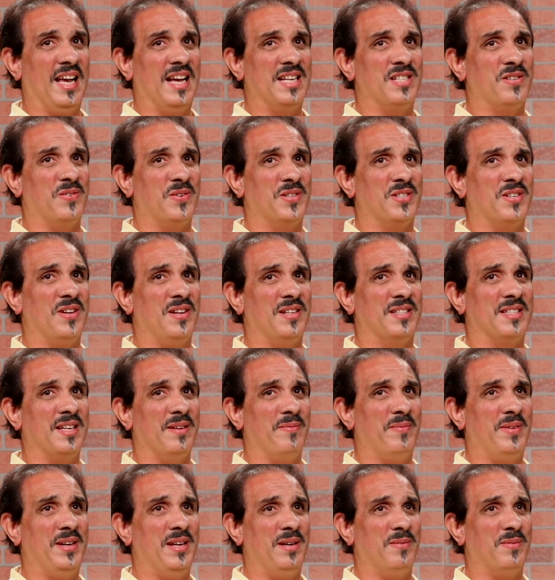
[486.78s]
as a result,
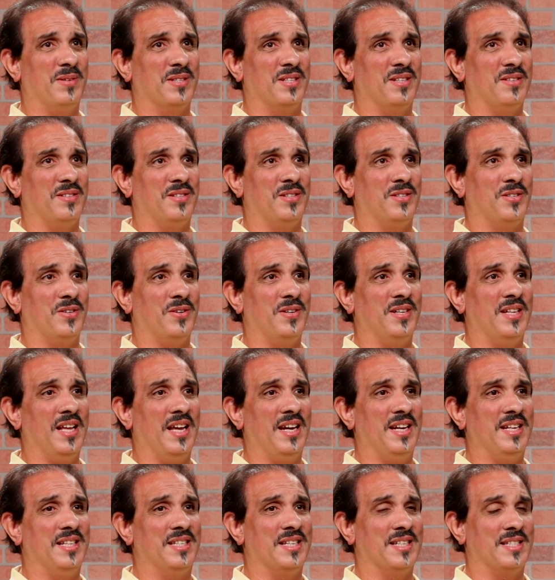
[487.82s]
I've been able to turn
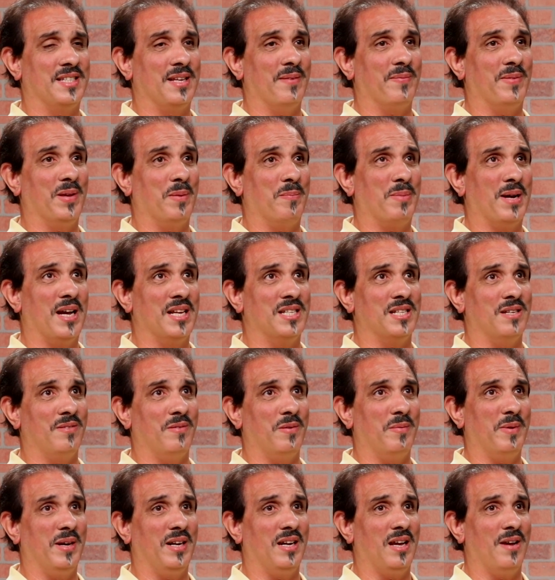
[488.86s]
that into something positive
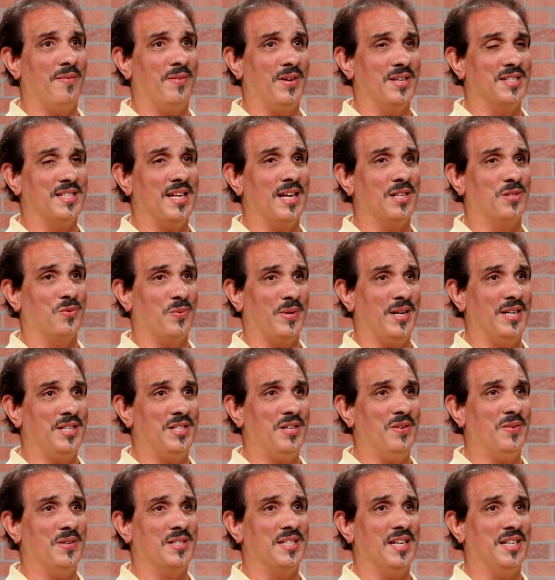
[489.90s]
in my life because that's what I
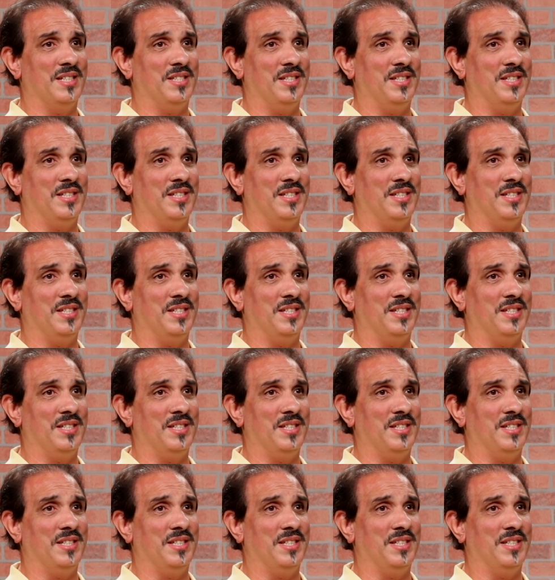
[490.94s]
do is I